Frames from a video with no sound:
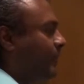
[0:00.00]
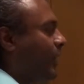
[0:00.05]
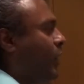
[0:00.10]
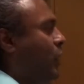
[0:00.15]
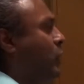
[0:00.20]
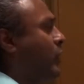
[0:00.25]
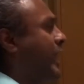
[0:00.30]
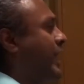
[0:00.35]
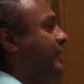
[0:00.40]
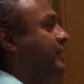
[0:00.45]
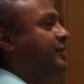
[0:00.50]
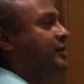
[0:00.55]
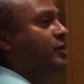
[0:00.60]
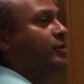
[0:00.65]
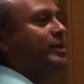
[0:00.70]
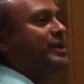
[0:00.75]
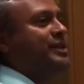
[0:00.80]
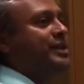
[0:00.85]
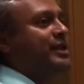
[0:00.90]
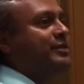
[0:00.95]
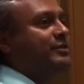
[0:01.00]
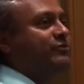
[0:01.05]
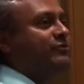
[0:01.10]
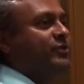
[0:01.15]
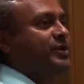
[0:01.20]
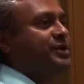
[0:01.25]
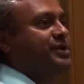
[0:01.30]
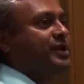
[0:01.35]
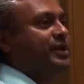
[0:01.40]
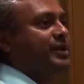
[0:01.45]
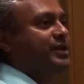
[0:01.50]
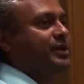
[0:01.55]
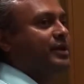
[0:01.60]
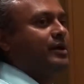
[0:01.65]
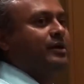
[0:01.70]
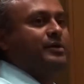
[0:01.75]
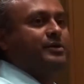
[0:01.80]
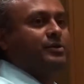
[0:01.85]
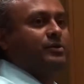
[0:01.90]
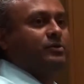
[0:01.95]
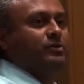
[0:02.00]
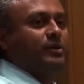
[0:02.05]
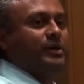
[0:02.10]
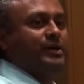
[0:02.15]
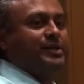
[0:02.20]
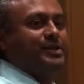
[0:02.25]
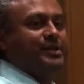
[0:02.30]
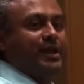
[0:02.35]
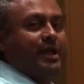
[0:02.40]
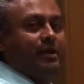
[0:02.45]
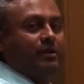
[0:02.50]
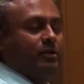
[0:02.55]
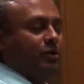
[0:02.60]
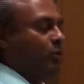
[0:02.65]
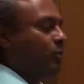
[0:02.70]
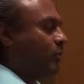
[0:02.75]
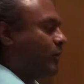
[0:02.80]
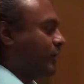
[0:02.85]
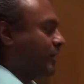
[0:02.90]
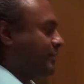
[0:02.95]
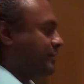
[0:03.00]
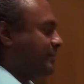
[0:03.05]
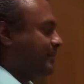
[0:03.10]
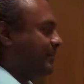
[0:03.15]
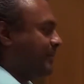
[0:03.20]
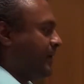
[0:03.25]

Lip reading: Okay, so we said the first thing it's going to do is say hello world.